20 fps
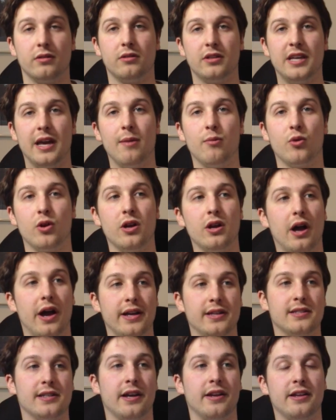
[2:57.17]
camera,
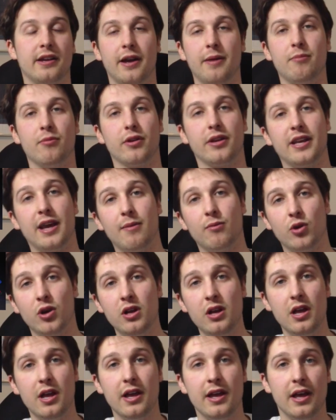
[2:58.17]
camera.
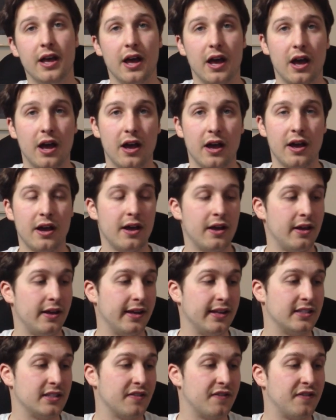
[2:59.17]

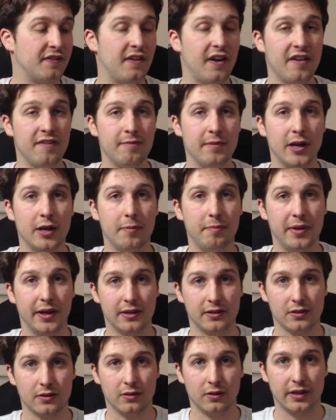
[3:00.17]
It's a 5
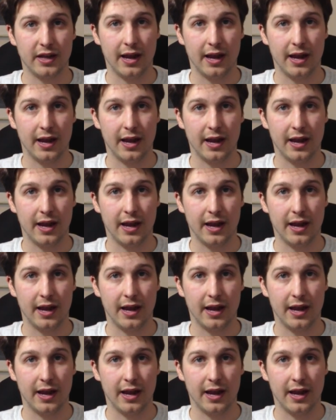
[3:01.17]
megapixel